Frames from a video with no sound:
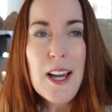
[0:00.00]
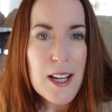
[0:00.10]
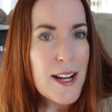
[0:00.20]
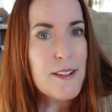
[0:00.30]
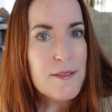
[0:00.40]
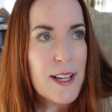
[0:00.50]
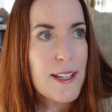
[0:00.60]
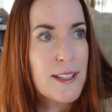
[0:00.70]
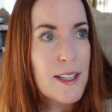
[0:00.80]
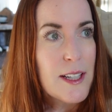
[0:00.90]
kind of
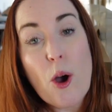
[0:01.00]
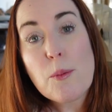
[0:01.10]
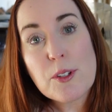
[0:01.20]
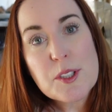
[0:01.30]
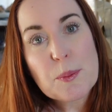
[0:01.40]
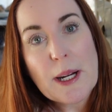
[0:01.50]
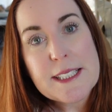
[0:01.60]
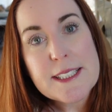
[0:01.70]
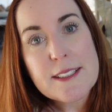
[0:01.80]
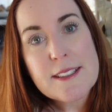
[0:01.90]
like home goods
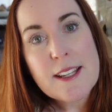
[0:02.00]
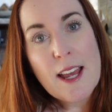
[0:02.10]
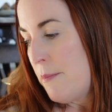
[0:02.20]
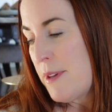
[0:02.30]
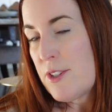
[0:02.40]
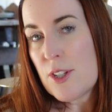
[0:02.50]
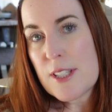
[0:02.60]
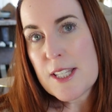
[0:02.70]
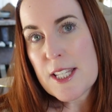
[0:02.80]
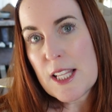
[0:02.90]
prices, but
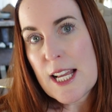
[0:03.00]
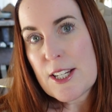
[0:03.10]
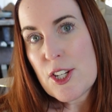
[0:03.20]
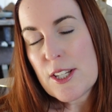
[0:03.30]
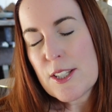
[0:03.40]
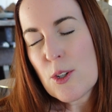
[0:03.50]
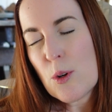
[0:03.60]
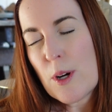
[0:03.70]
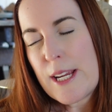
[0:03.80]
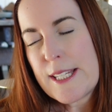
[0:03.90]
just the selection is
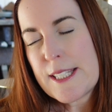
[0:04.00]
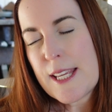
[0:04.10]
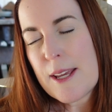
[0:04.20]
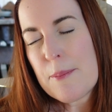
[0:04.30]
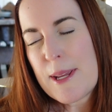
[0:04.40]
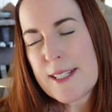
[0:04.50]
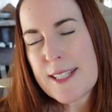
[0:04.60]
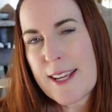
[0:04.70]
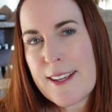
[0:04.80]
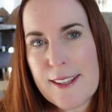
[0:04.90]
crazy
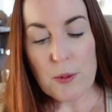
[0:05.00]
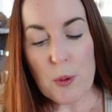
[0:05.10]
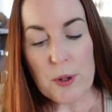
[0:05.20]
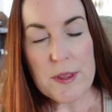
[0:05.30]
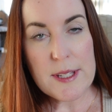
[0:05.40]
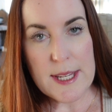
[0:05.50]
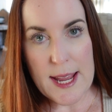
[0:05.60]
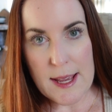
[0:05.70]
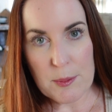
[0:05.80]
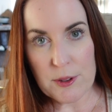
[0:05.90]
amazing. For the
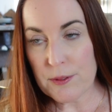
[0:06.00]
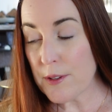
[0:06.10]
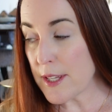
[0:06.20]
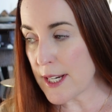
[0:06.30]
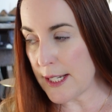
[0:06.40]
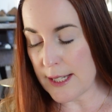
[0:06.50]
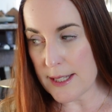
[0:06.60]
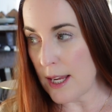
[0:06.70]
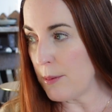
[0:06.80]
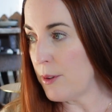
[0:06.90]
table, for the dining
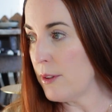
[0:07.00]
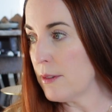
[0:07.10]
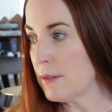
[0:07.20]
table,